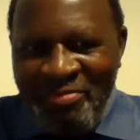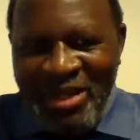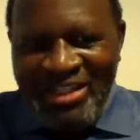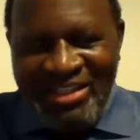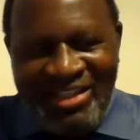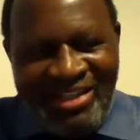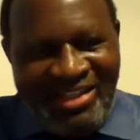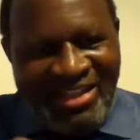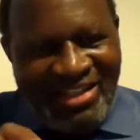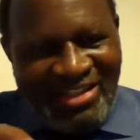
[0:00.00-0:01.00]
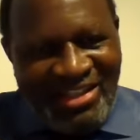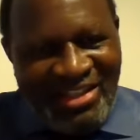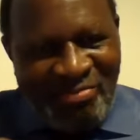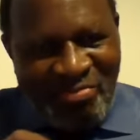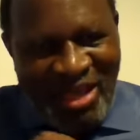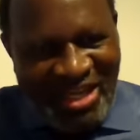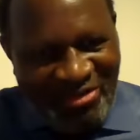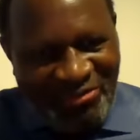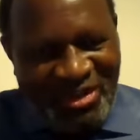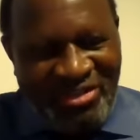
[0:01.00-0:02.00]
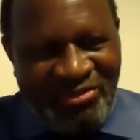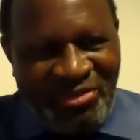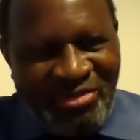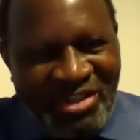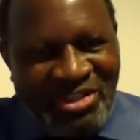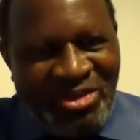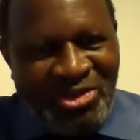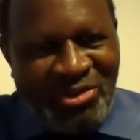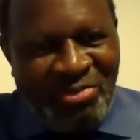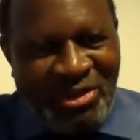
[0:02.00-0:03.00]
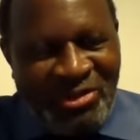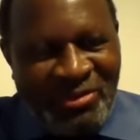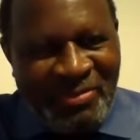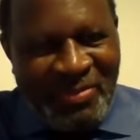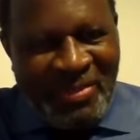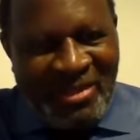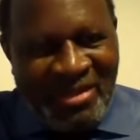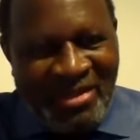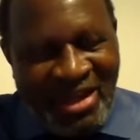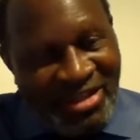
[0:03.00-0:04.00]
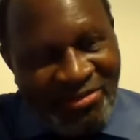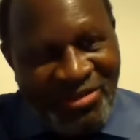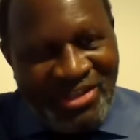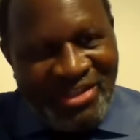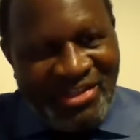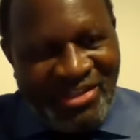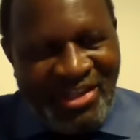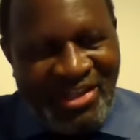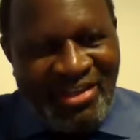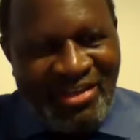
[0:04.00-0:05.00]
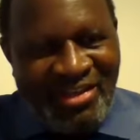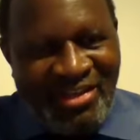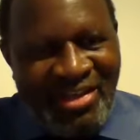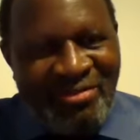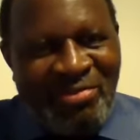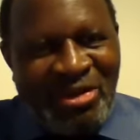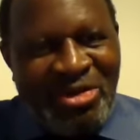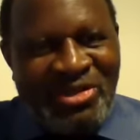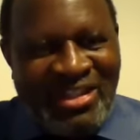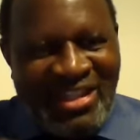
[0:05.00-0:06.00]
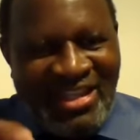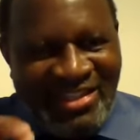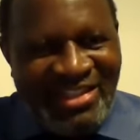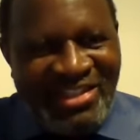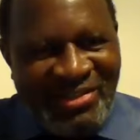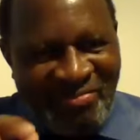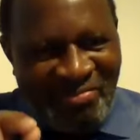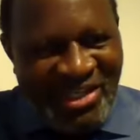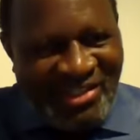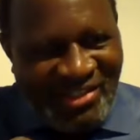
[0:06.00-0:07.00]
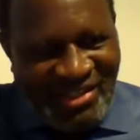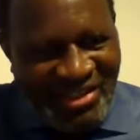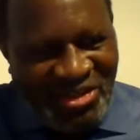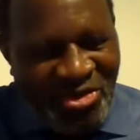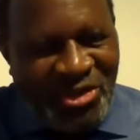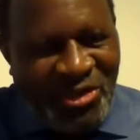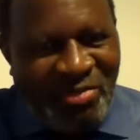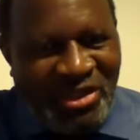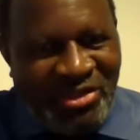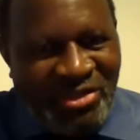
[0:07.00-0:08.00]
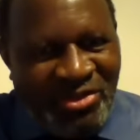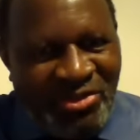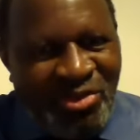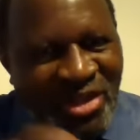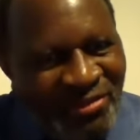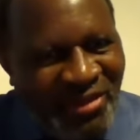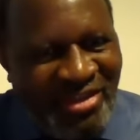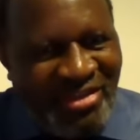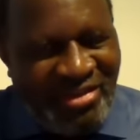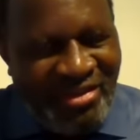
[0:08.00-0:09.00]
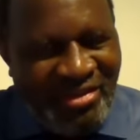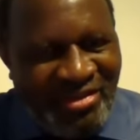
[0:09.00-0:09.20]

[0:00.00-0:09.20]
but they didn't benefit from this gospel. The other version says, because they didn't mix this gospel with faith.